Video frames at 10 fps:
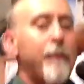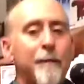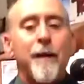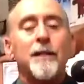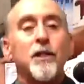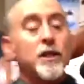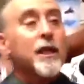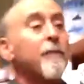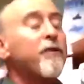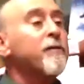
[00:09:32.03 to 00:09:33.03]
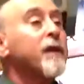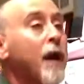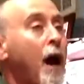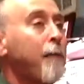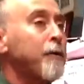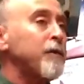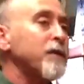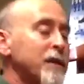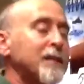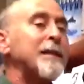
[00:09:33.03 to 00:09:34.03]
messages come from comparable,
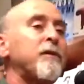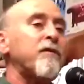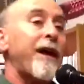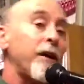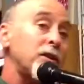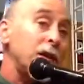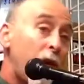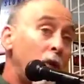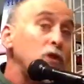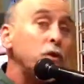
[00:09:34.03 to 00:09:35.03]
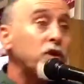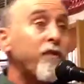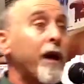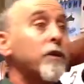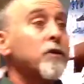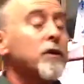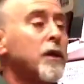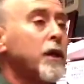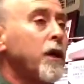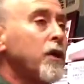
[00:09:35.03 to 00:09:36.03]
the similar values, and they're all Jewish values.
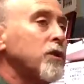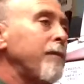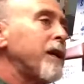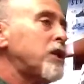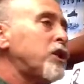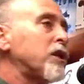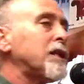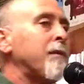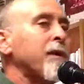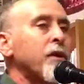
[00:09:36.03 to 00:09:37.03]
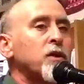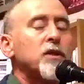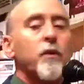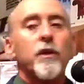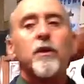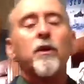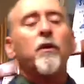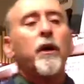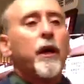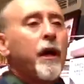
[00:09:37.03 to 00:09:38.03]
So I'm going to share some of those with you
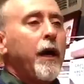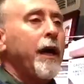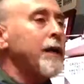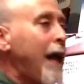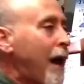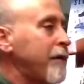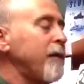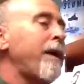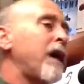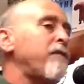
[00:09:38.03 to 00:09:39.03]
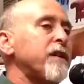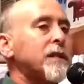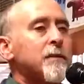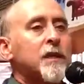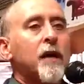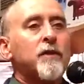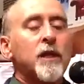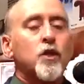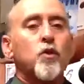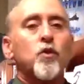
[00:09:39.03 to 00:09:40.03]
and how they manifest themselves in
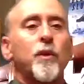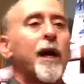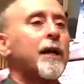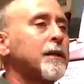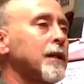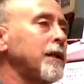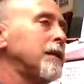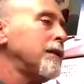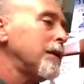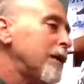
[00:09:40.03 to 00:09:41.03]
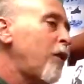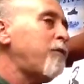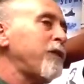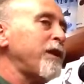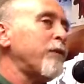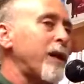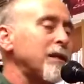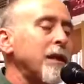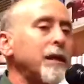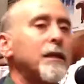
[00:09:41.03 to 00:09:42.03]
Israel's reality, and hopefully it'll
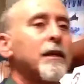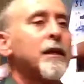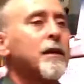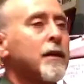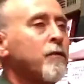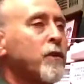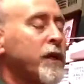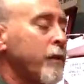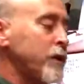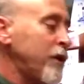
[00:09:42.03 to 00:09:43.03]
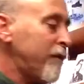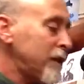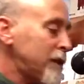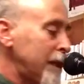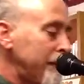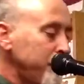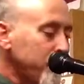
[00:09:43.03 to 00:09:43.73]
resonate, and we'll hear what you have to say.